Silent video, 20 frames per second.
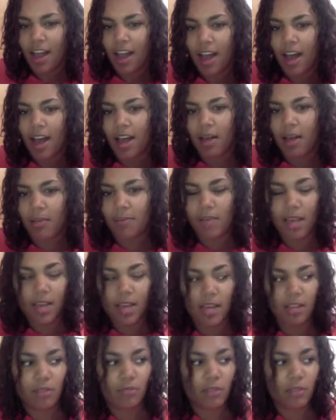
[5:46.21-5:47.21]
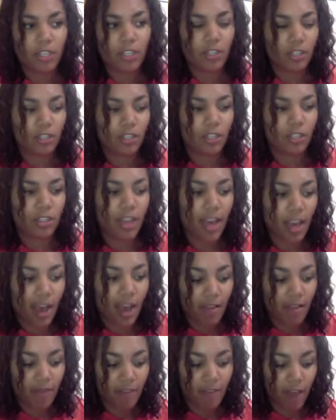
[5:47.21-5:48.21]
And in the research that
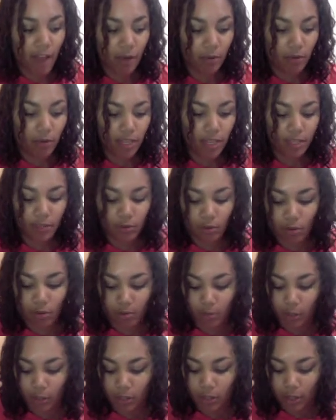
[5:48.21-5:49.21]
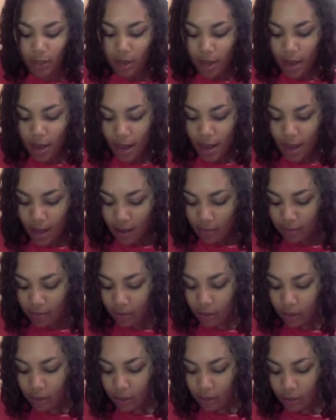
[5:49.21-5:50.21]
I found, it's normal
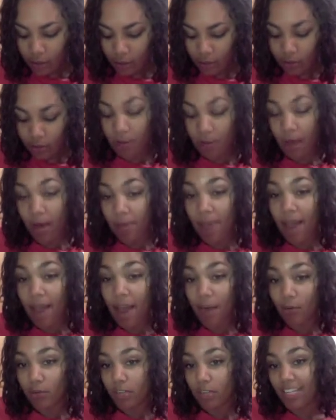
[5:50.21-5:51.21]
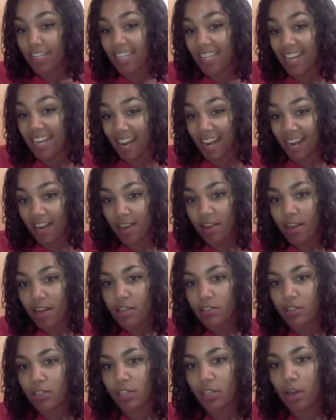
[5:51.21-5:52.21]
to lose about 1 pound a day.
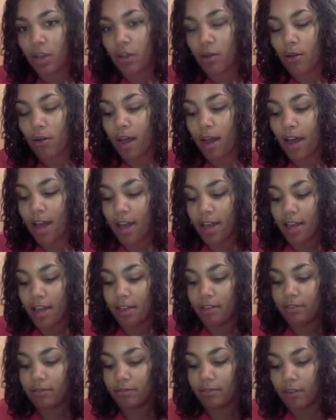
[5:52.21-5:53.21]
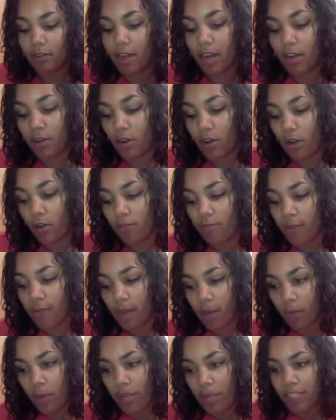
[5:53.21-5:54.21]
So I don't know if
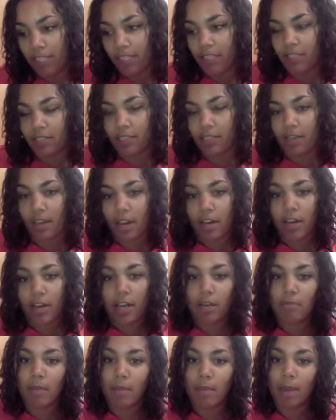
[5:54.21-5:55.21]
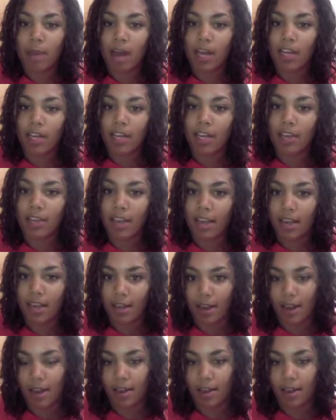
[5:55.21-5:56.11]
my waist is an area in my body that